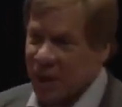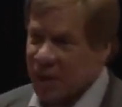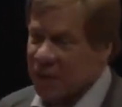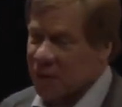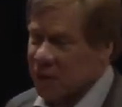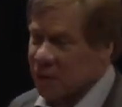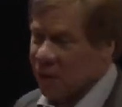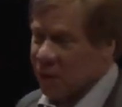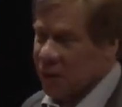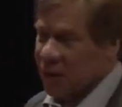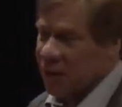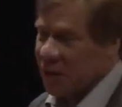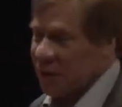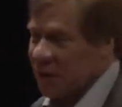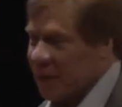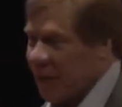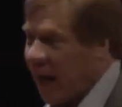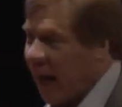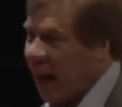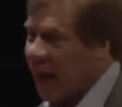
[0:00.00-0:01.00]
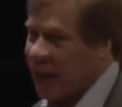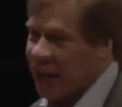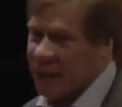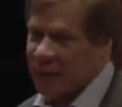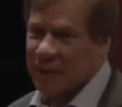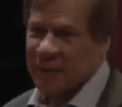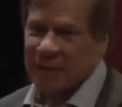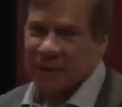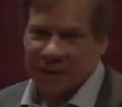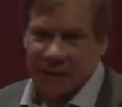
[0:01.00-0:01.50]
you told us our
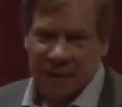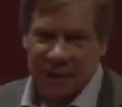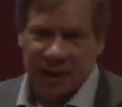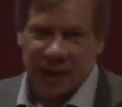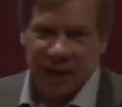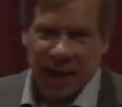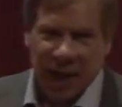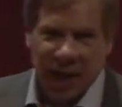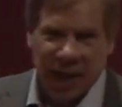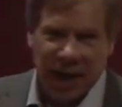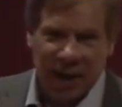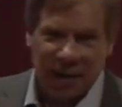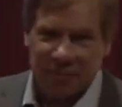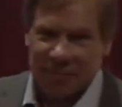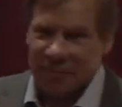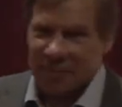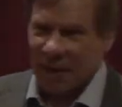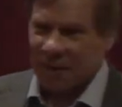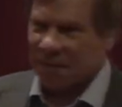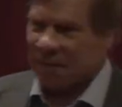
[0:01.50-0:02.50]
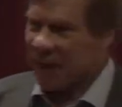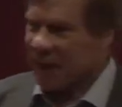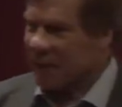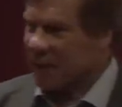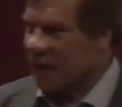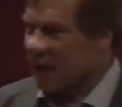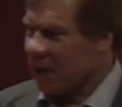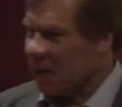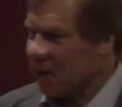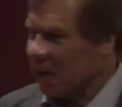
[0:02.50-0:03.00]
diet um,
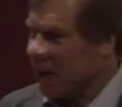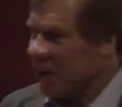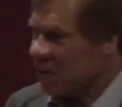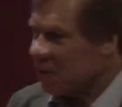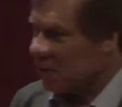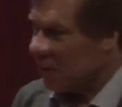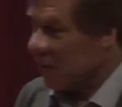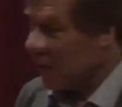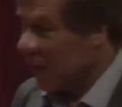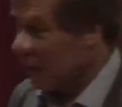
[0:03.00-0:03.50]
affected our cholesterol